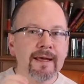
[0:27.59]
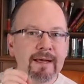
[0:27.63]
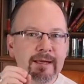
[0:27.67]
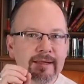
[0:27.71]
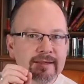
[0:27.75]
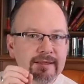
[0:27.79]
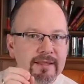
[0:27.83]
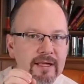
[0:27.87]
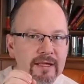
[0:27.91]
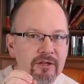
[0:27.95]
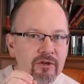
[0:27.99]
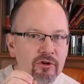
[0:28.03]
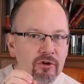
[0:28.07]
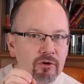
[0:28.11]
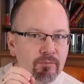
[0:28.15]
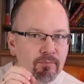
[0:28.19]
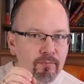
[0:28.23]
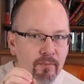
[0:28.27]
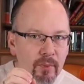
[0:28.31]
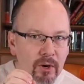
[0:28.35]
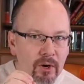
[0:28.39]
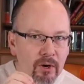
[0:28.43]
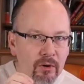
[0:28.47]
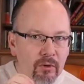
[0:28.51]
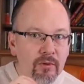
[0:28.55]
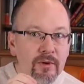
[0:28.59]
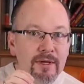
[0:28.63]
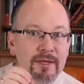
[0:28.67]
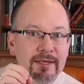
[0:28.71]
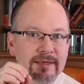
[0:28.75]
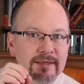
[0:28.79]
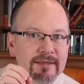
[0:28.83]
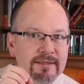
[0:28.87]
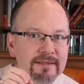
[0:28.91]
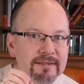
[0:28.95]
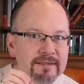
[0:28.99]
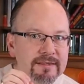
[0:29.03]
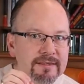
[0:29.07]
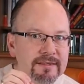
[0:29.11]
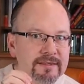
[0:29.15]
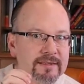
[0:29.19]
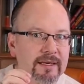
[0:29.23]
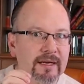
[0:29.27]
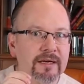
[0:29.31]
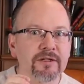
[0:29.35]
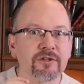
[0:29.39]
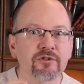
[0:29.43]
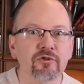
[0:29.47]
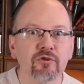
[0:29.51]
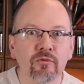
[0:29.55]
then your bow
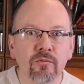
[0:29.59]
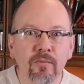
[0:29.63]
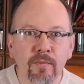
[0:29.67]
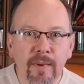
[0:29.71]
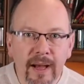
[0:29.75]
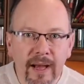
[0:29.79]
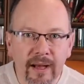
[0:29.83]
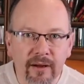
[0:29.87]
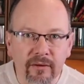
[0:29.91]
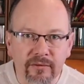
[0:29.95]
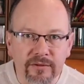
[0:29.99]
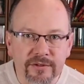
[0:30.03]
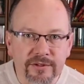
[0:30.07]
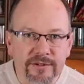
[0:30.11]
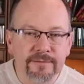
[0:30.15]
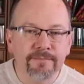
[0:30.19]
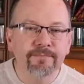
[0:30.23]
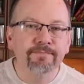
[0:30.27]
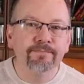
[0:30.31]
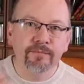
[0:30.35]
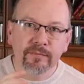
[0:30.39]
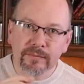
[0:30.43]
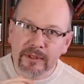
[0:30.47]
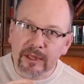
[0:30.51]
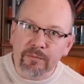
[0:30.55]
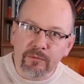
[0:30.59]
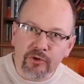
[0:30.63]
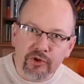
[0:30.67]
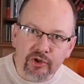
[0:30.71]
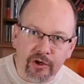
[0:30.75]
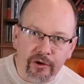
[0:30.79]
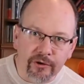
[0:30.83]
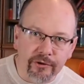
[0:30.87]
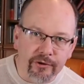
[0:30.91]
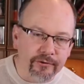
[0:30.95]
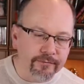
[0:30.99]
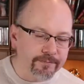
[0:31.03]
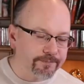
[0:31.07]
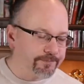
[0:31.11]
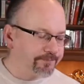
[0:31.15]
starts to bounce. Let me show you.